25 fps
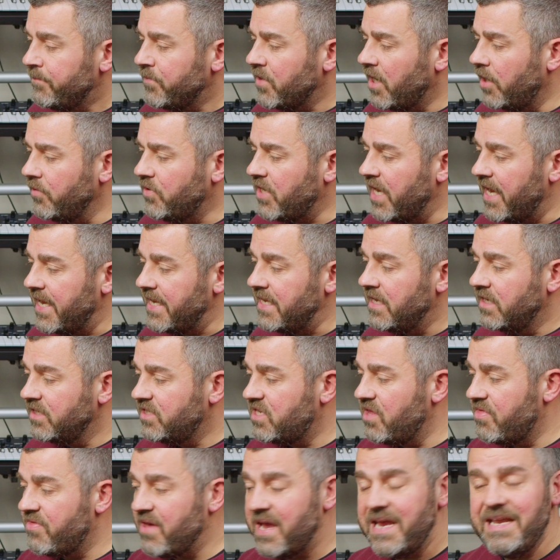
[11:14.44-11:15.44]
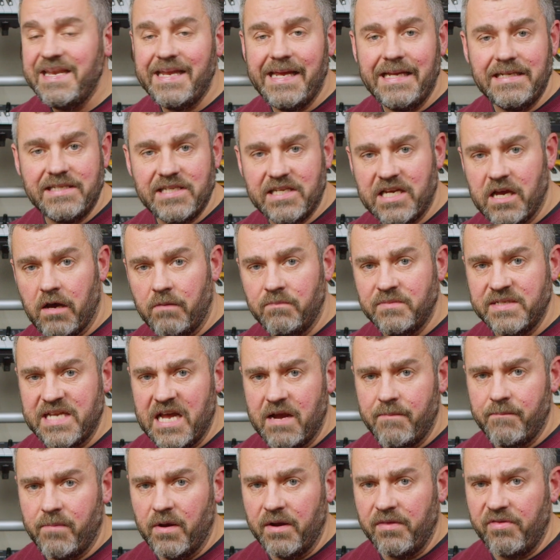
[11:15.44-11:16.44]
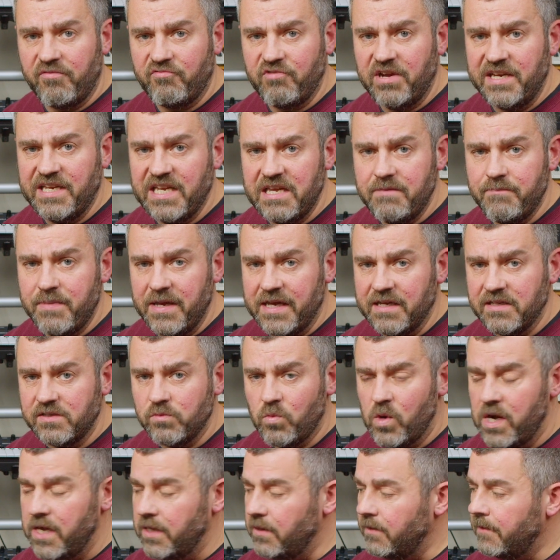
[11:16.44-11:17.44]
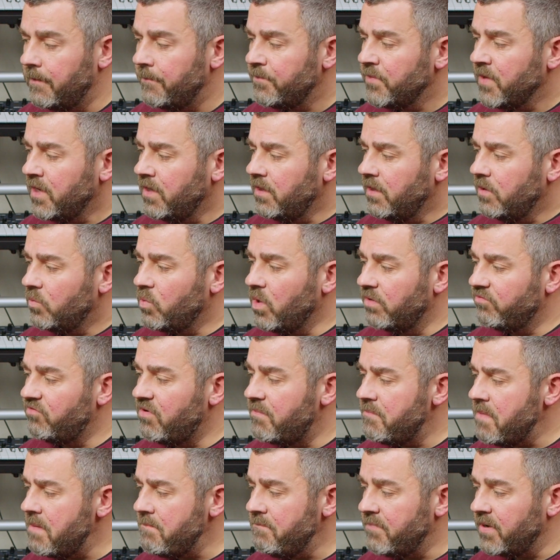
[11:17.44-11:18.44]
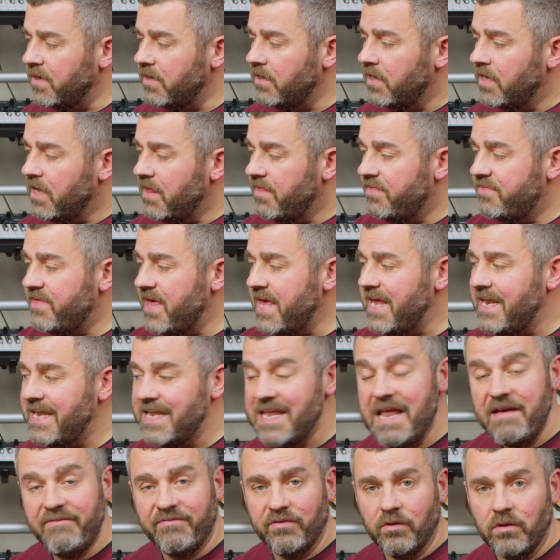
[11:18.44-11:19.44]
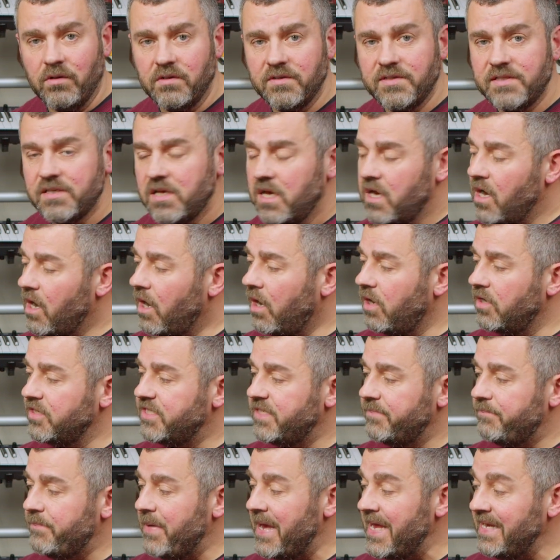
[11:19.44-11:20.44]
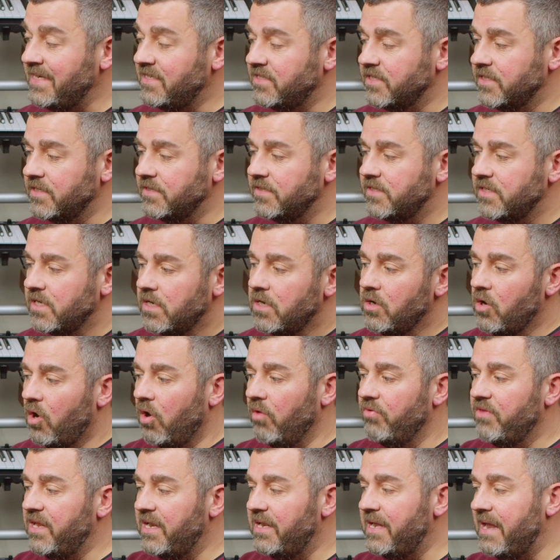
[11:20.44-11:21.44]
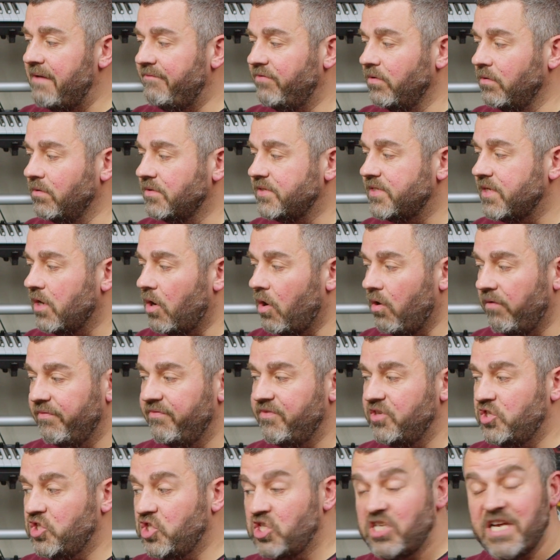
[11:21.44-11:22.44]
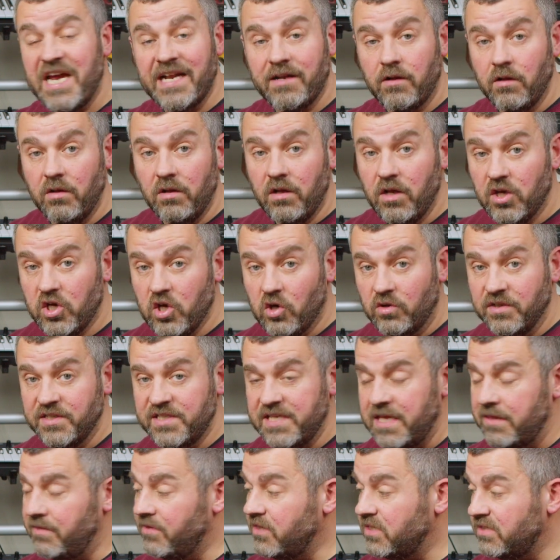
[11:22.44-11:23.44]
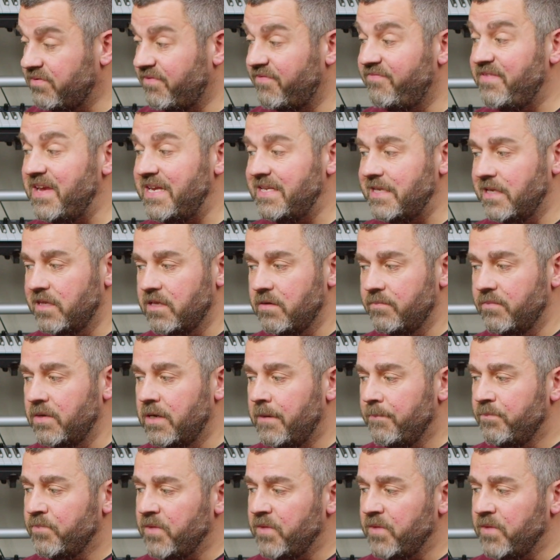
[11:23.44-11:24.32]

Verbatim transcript: Okay, do they need to come down by 3 dB as well? Well, remember, their levels are dependent on the levels of the channel content that's feeding them.